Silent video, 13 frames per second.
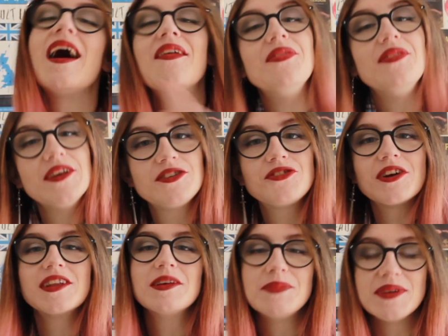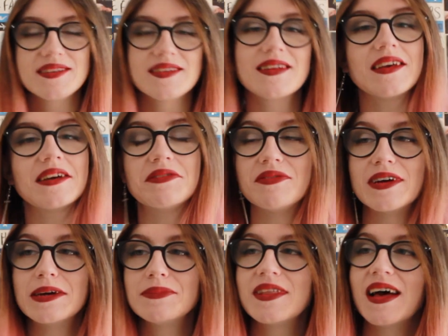and this trailer basically
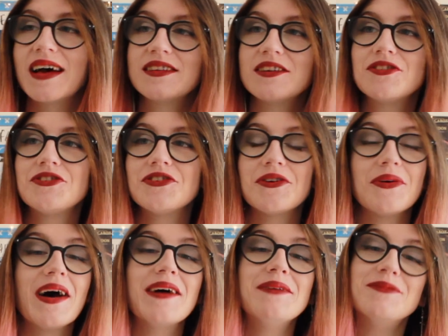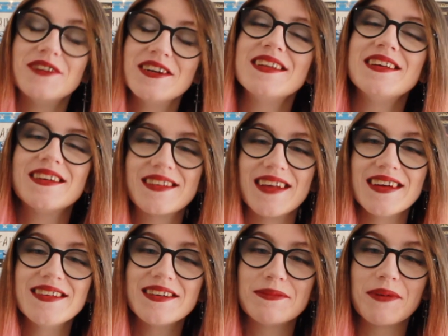confirmed that, so I'm really
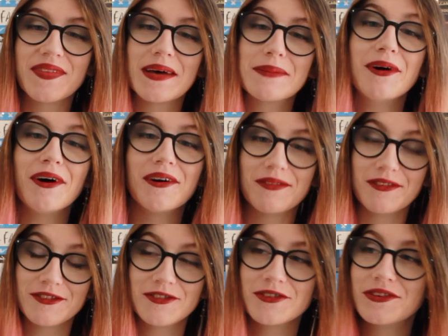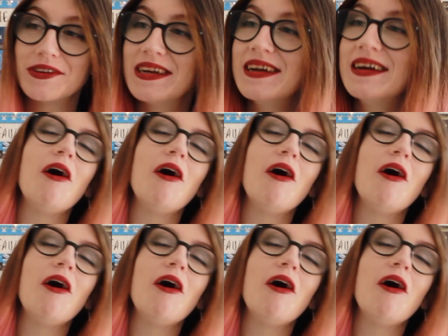excited about that part of the story.